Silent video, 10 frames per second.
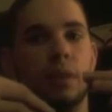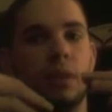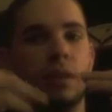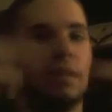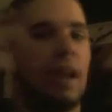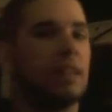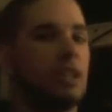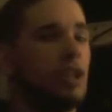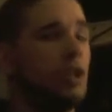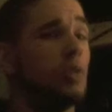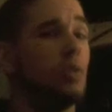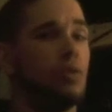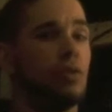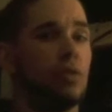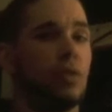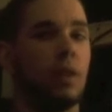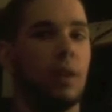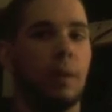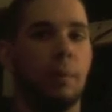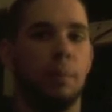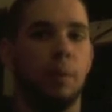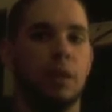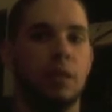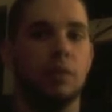He's not huge, but I